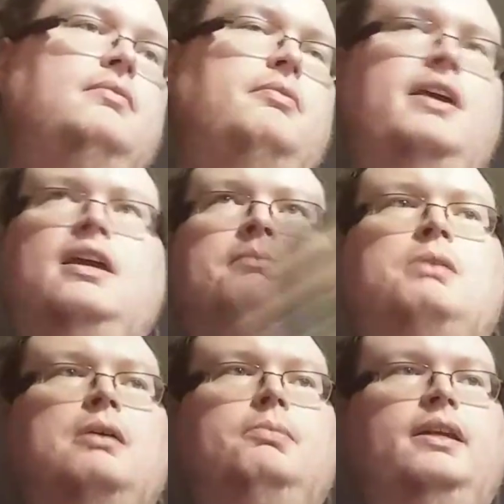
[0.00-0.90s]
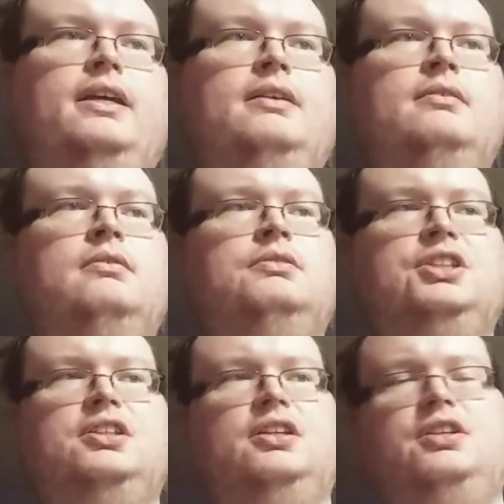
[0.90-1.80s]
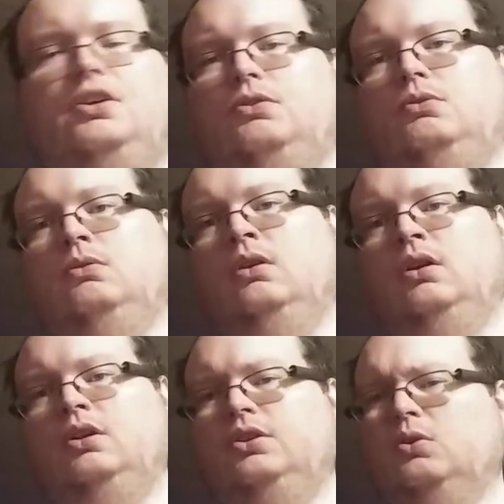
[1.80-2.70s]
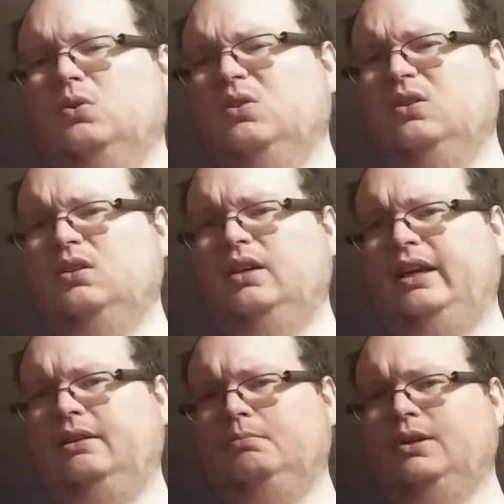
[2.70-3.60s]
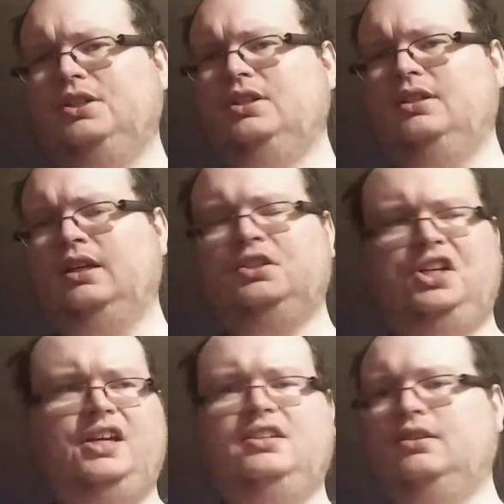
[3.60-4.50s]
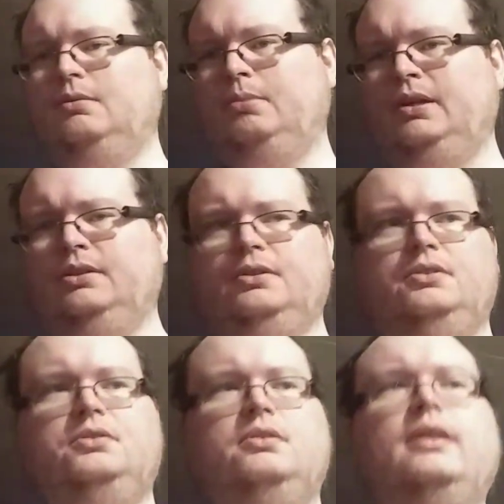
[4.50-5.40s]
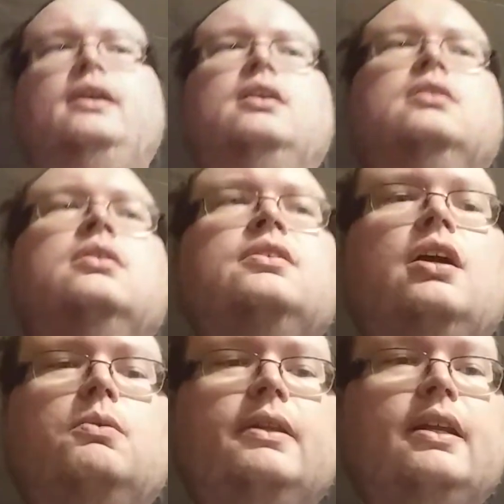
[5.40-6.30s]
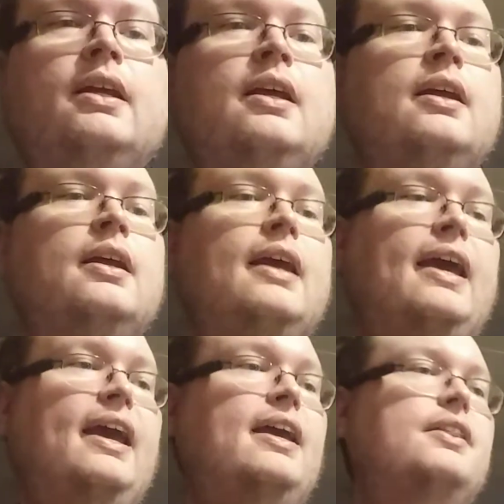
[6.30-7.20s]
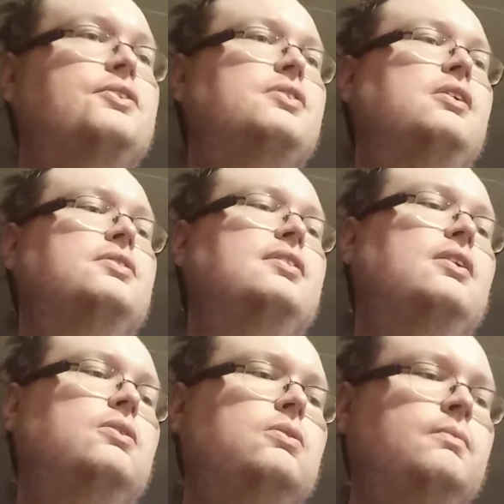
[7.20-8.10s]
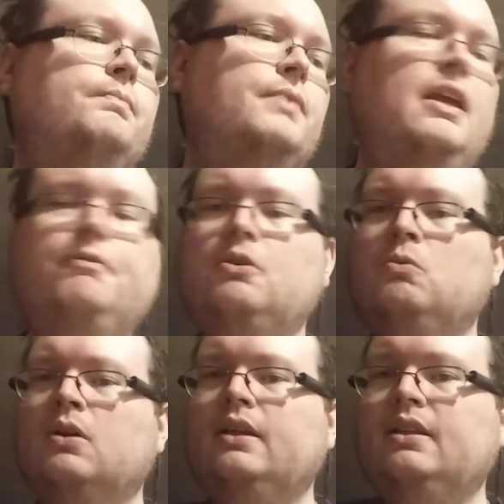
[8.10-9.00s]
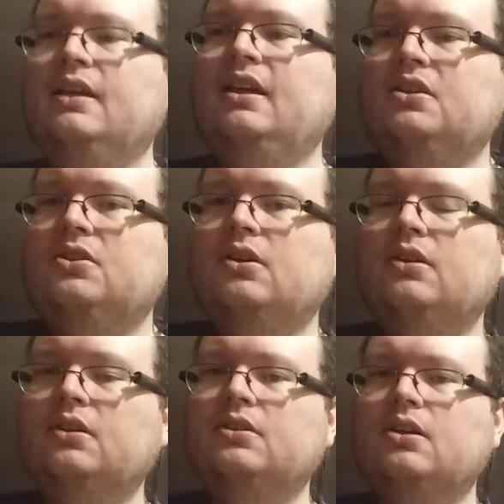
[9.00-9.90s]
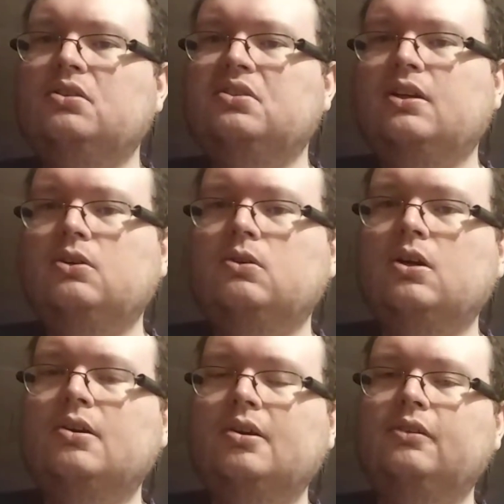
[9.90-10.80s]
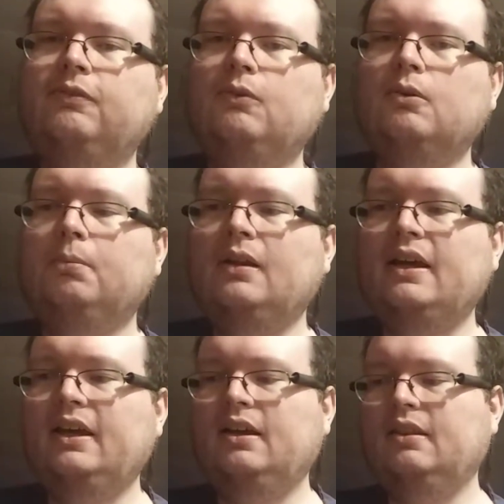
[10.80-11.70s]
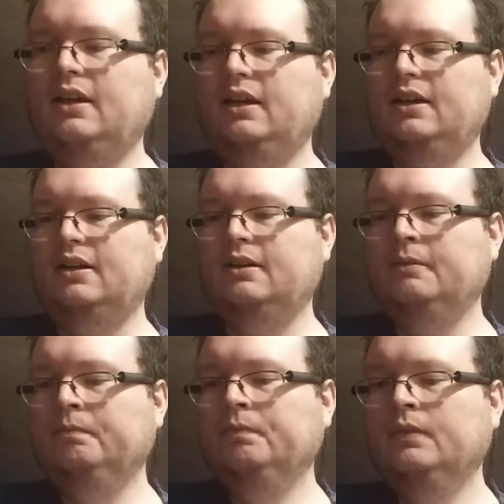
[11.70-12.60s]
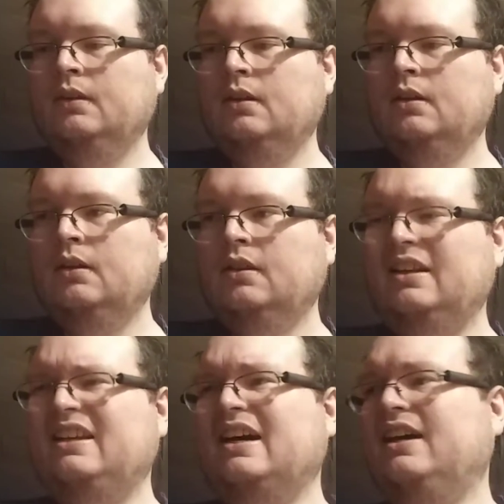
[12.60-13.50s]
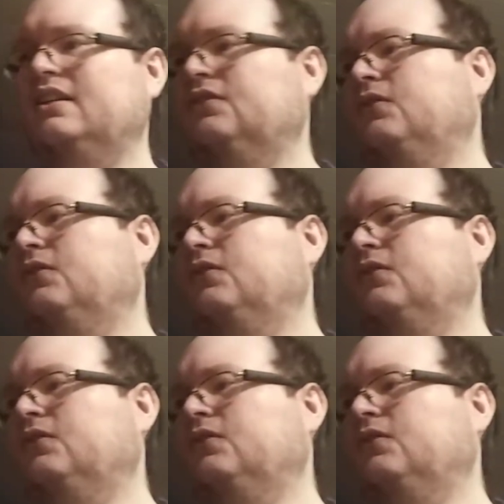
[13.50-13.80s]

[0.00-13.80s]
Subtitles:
then probably just the 2 door and bridges and chests and pillars thing to go with it. And there's also, if you wanted the Kickstarter, there's also cards for playing the dice for